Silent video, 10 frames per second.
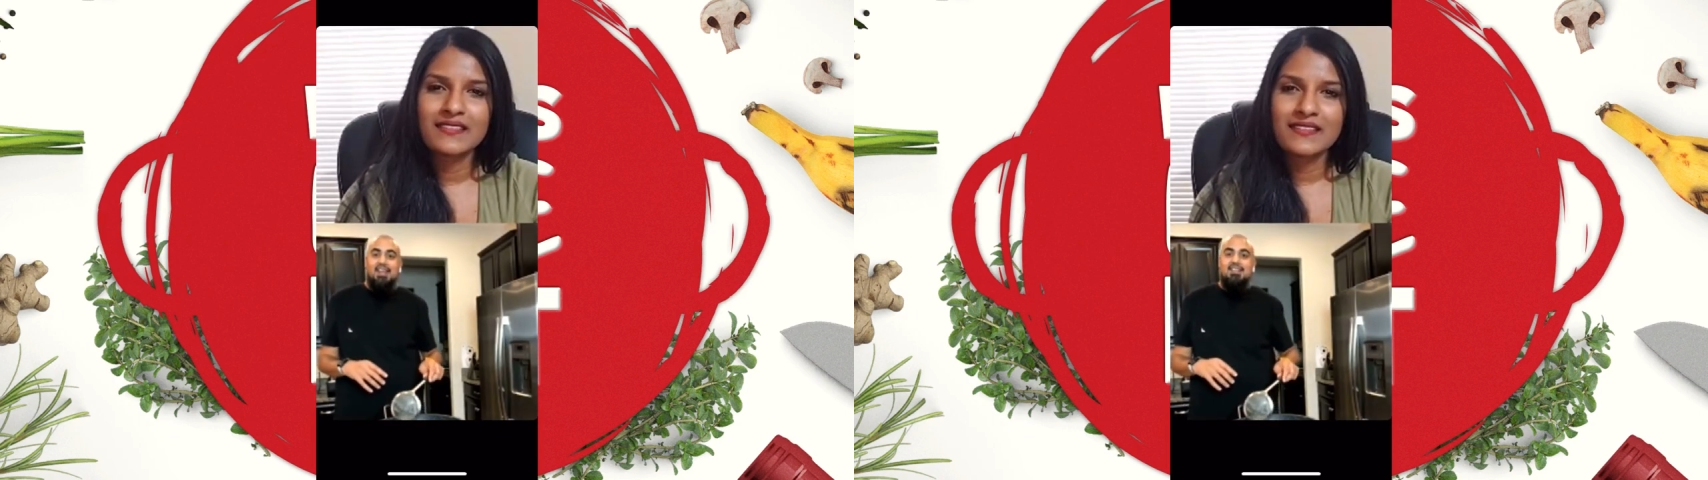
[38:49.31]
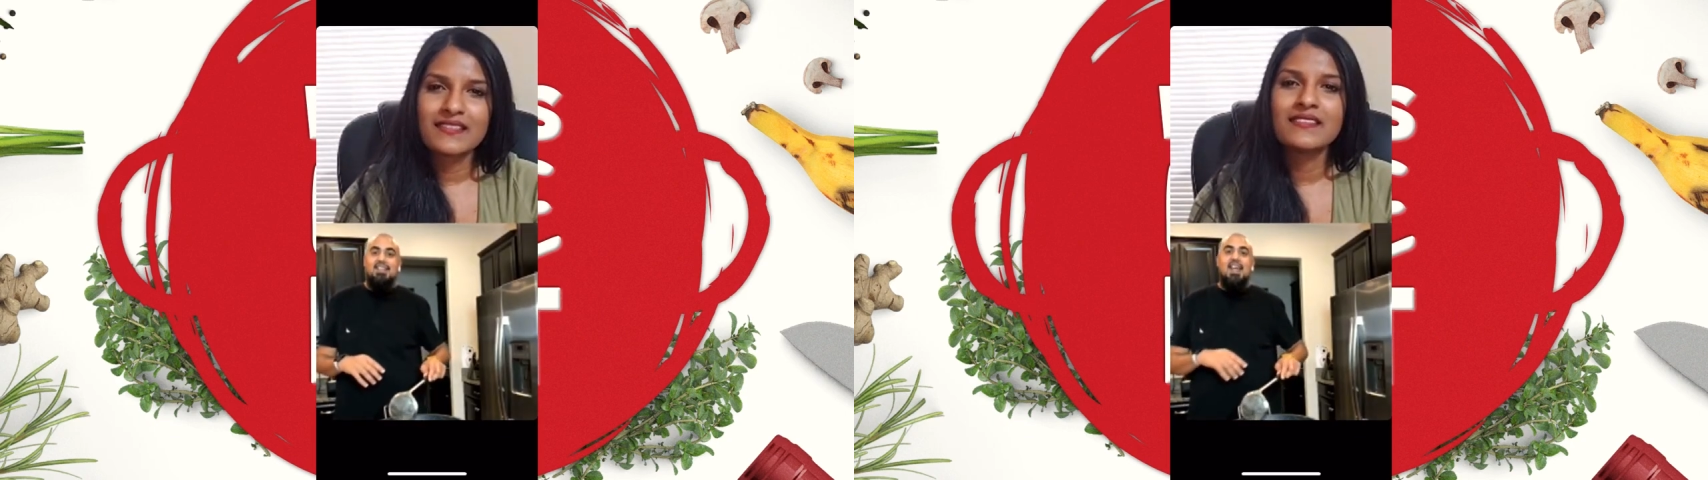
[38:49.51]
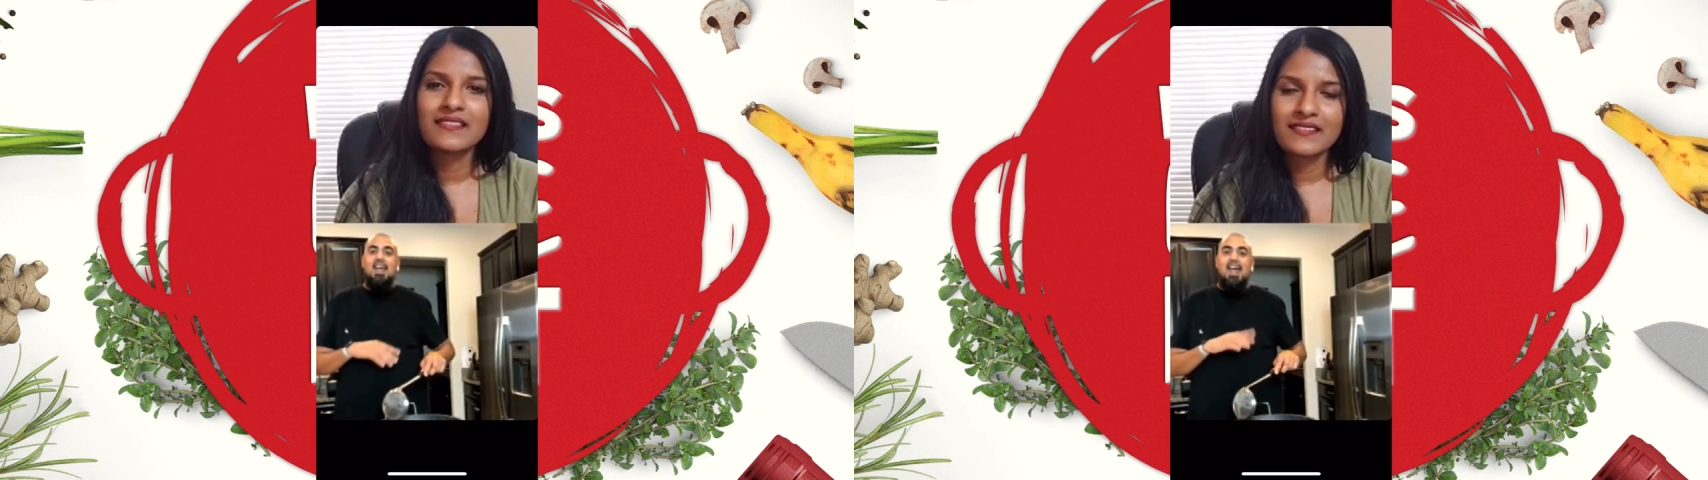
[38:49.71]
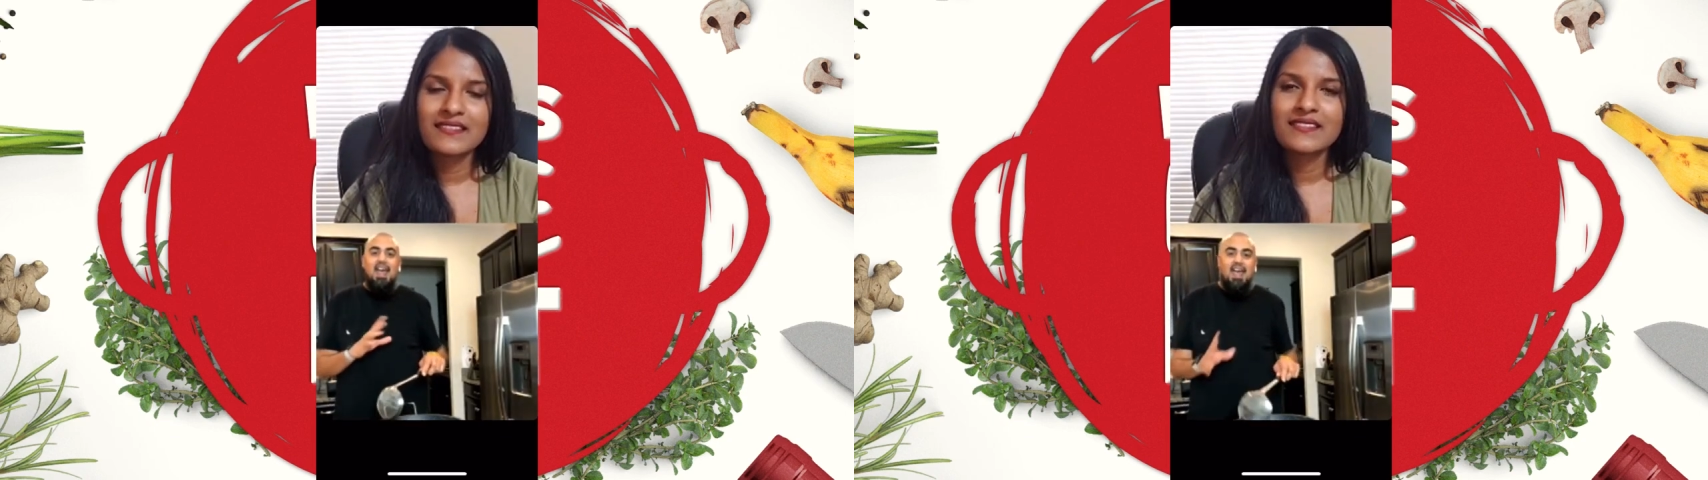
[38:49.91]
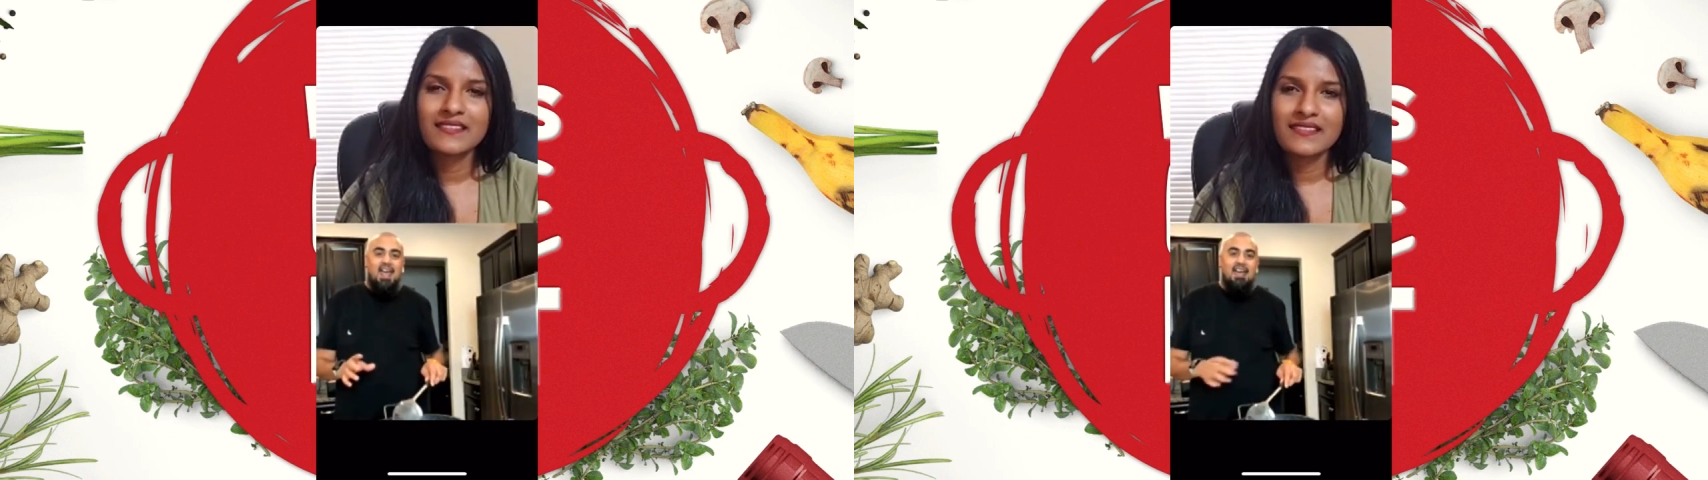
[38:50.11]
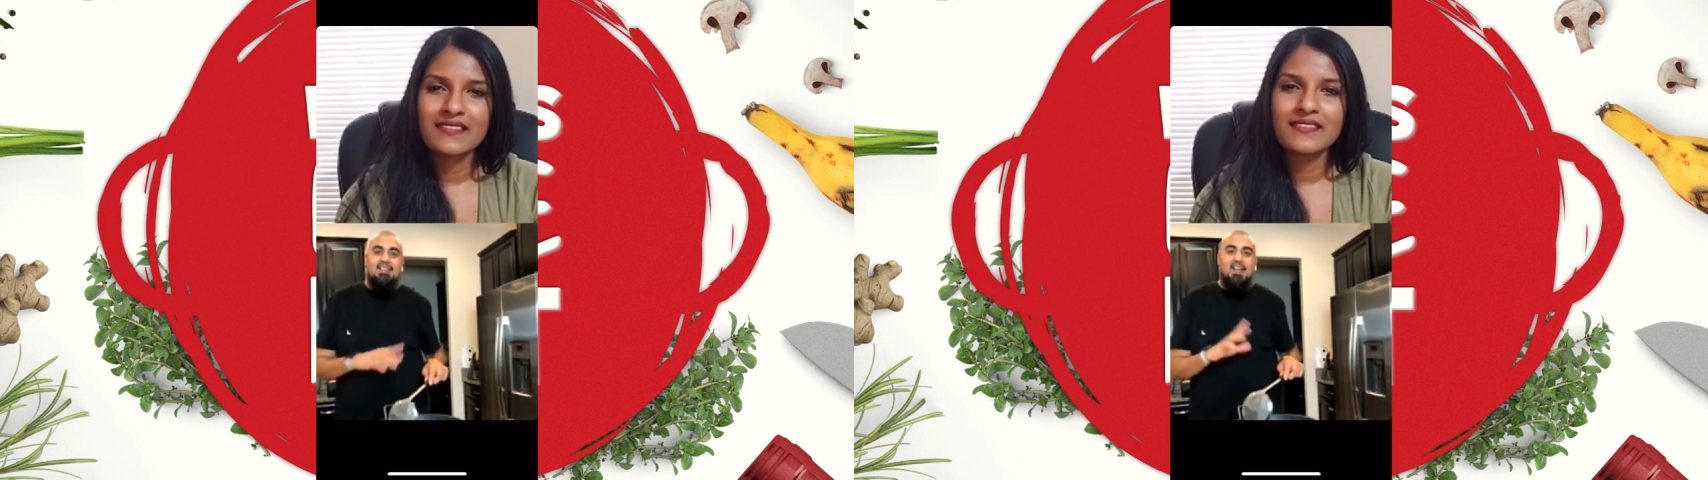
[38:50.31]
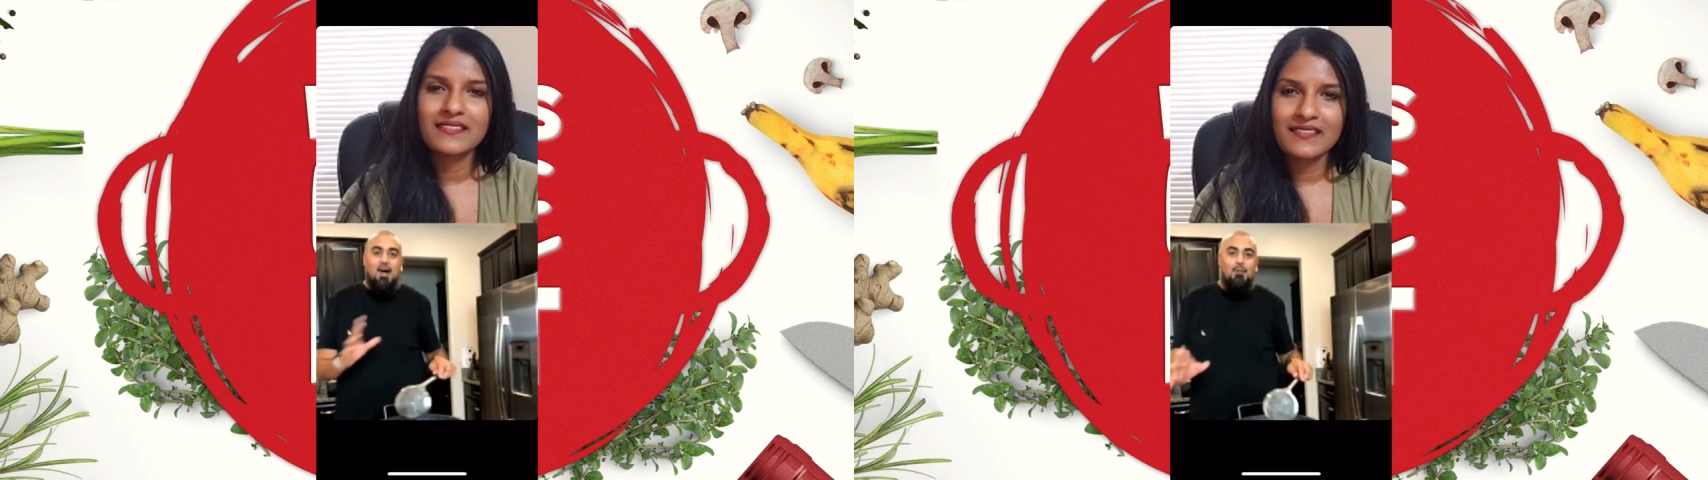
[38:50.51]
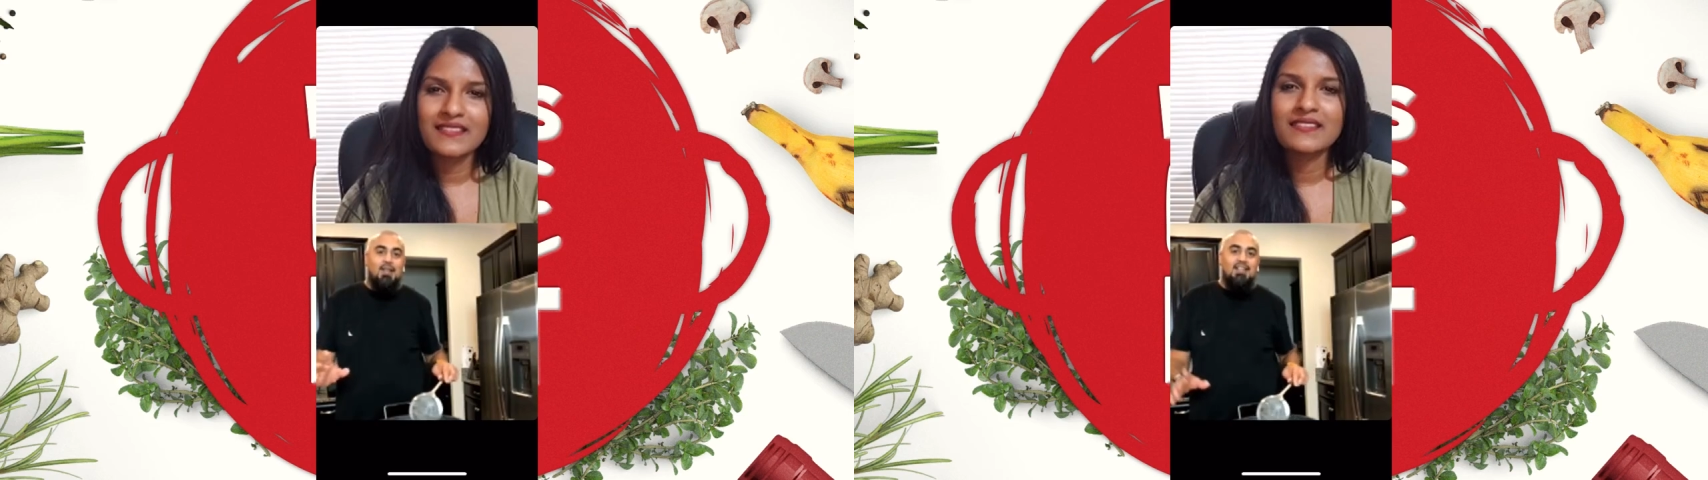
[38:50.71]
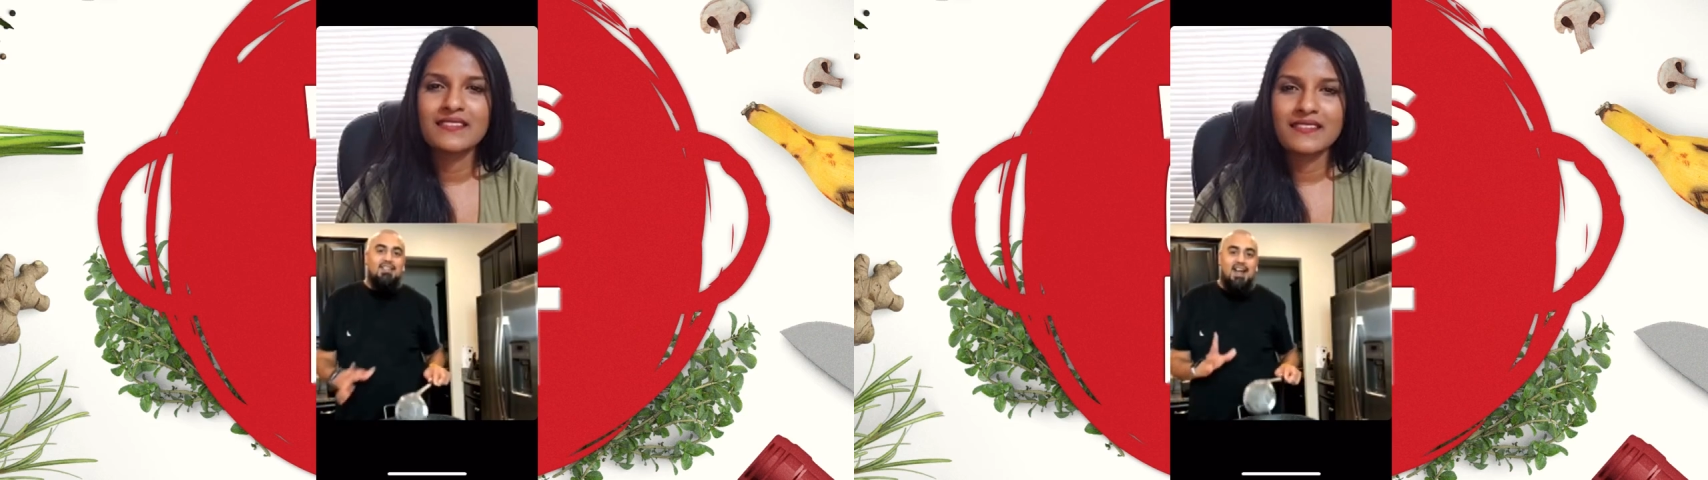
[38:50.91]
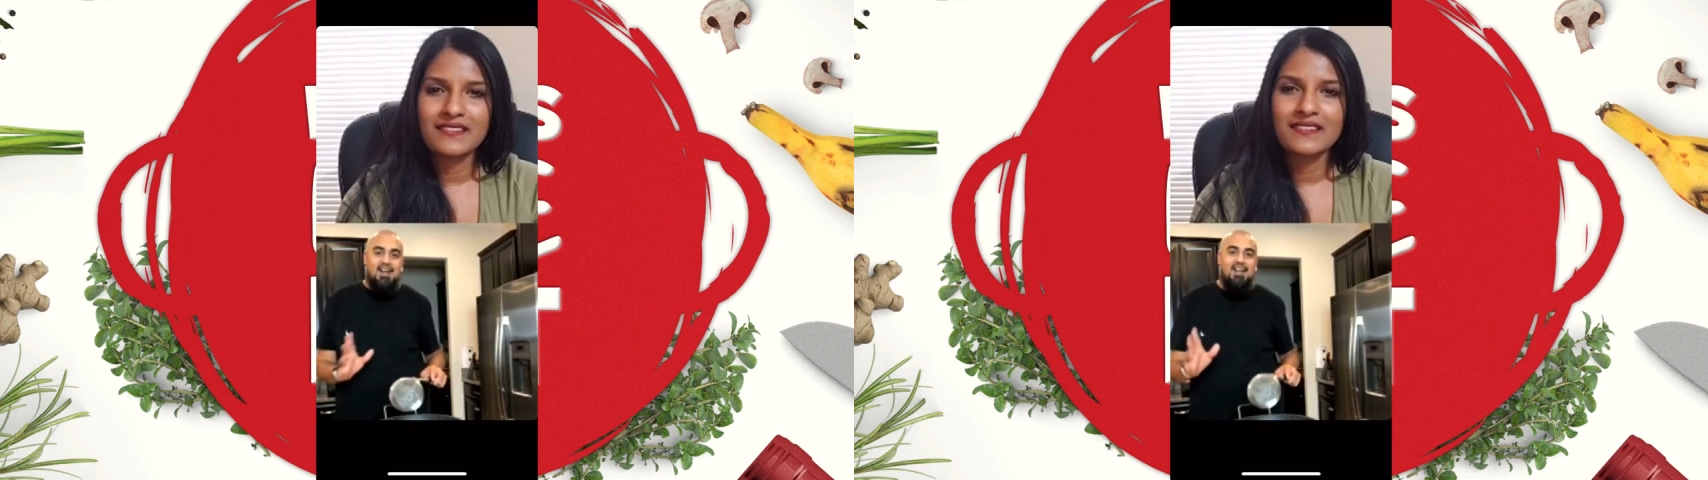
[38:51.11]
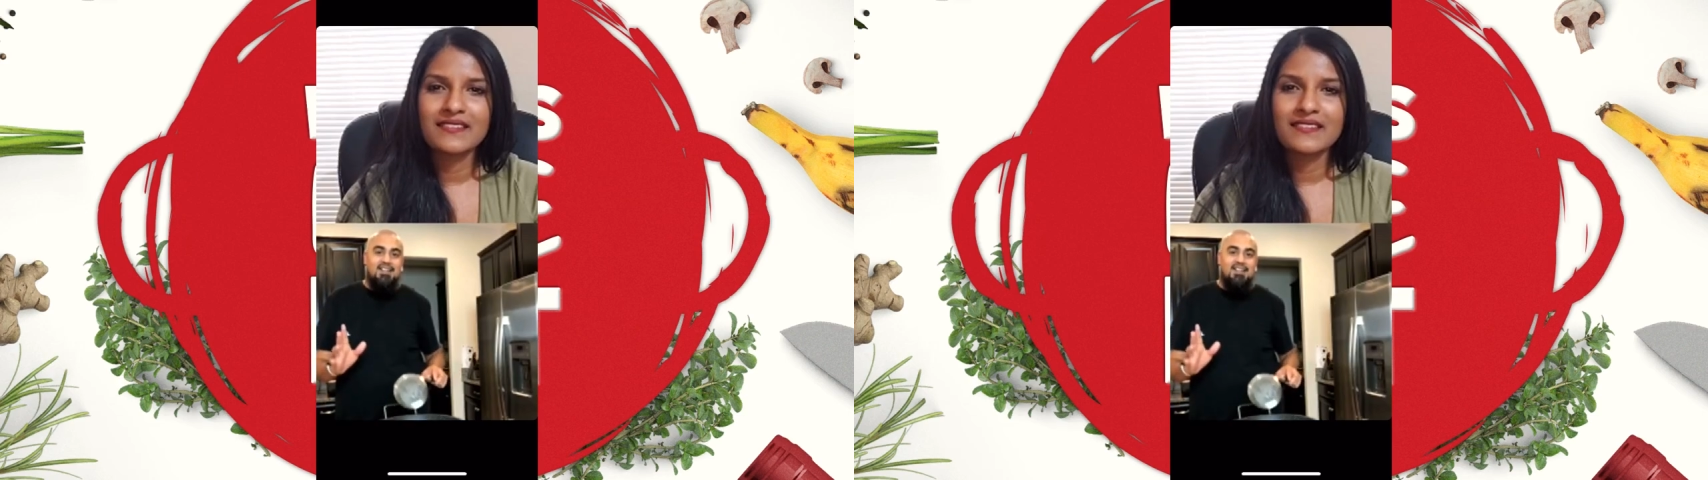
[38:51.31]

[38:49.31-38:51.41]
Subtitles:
eggs, omelets, that kind of stuff.